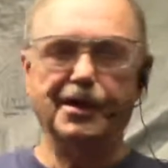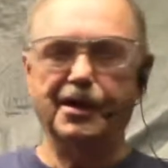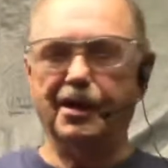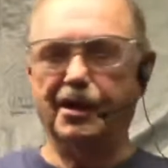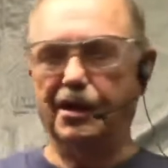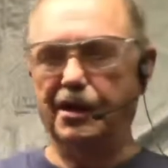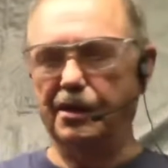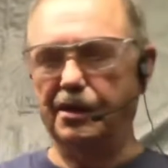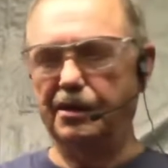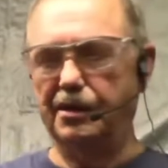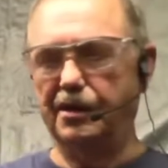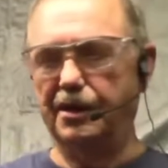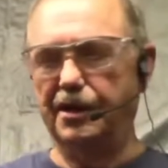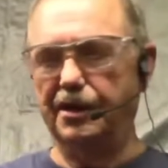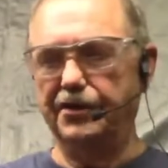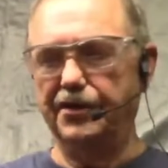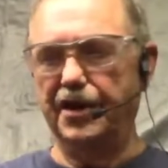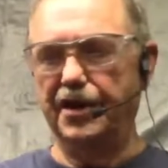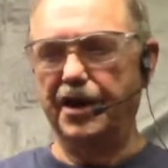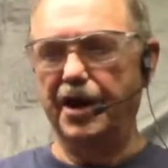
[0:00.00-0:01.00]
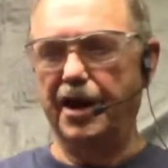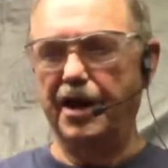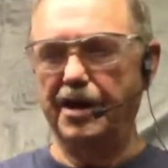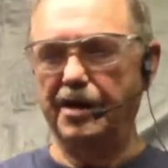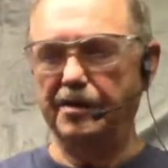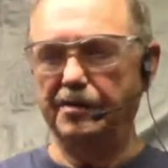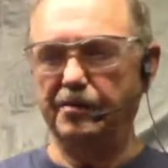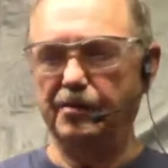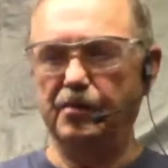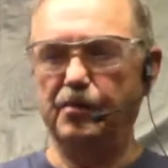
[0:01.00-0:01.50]
And then
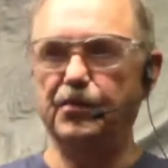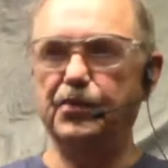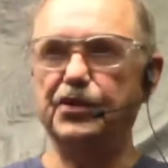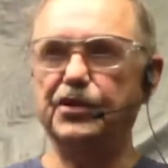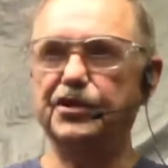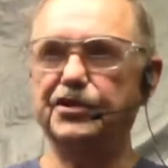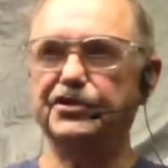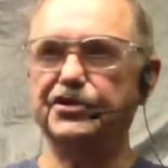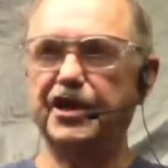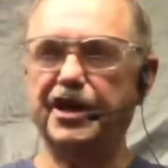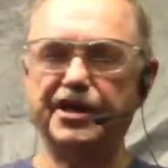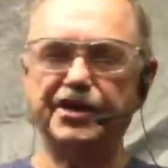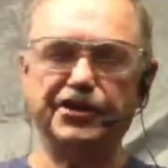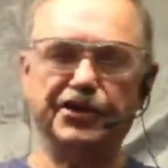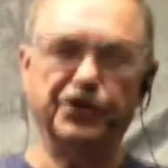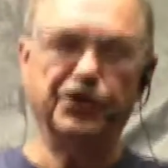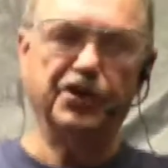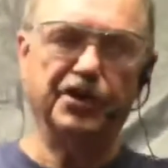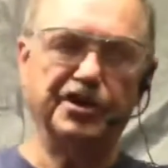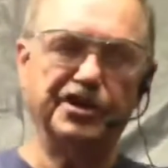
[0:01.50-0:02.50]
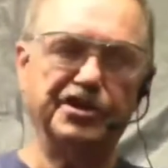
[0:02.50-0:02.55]
I put a tenon on